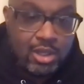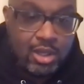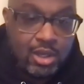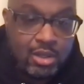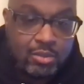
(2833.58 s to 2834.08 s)

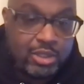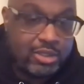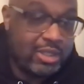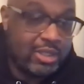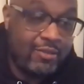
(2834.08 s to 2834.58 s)
um,
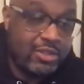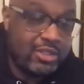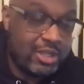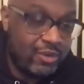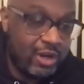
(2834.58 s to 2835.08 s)
because life is
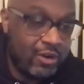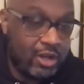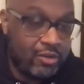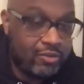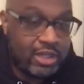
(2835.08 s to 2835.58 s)
very
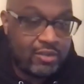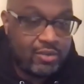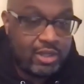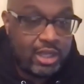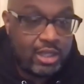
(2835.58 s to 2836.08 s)

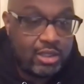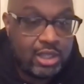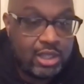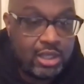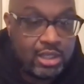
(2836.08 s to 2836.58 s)
unforgiving, and
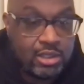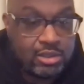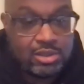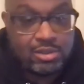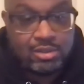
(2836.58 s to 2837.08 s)
it could,
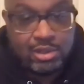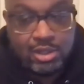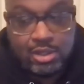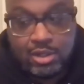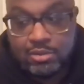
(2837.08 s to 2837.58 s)

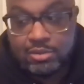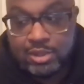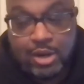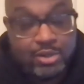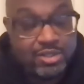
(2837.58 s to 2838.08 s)
you know,
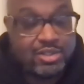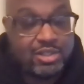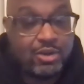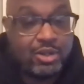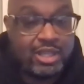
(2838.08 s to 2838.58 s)
they don't
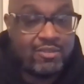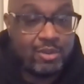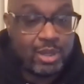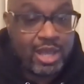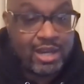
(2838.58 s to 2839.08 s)
necessarily give
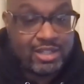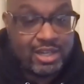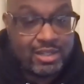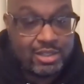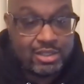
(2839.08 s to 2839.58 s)
them a lot of
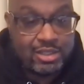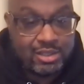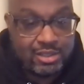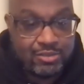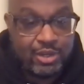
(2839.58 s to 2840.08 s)
chances to
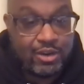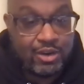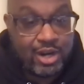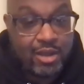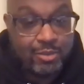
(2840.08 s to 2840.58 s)
to figure
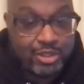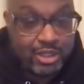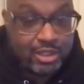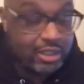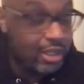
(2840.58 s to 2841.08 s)
it out,
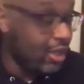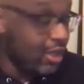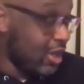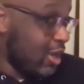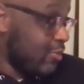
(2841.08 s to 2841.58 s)
particularly,
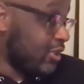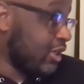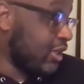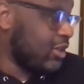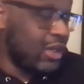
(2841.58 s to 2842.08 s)

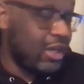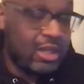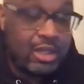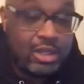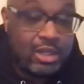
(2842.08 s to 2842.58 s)
particularly
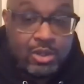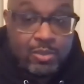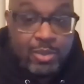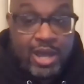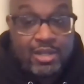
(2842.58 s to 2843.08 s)
in you know in the
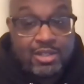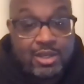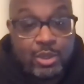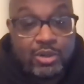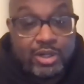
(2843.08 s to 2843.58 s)
bodies that
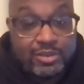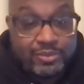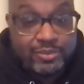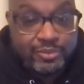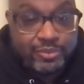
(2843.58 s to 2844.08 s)
we're in.
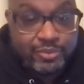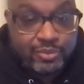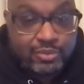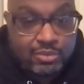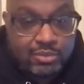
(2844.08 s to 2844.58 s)
That's a
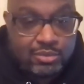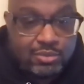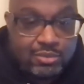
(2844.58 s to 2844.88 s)
fact.